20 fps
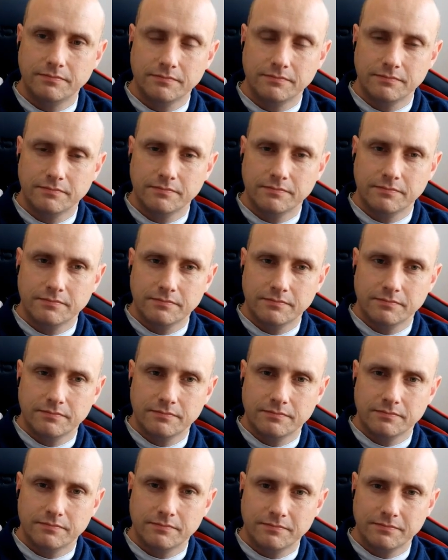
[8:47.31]

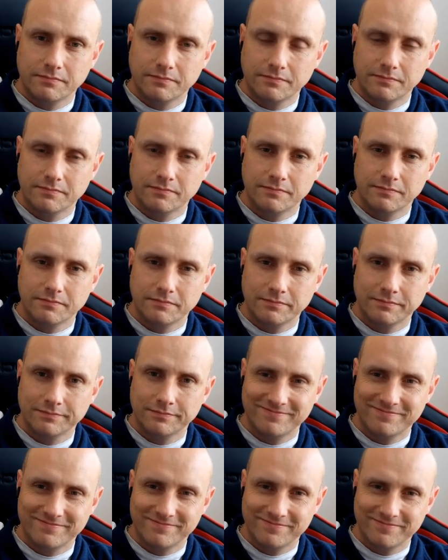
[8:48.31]

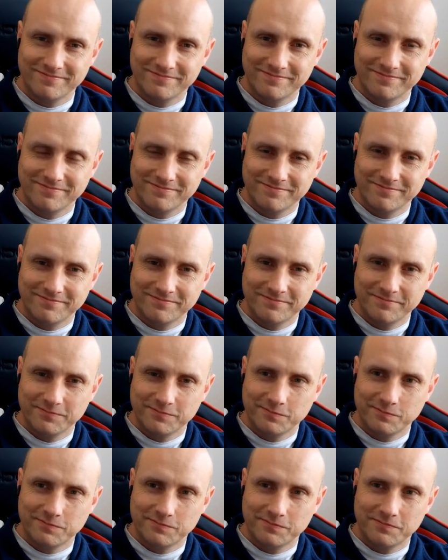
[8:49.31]
The person shown says nothing.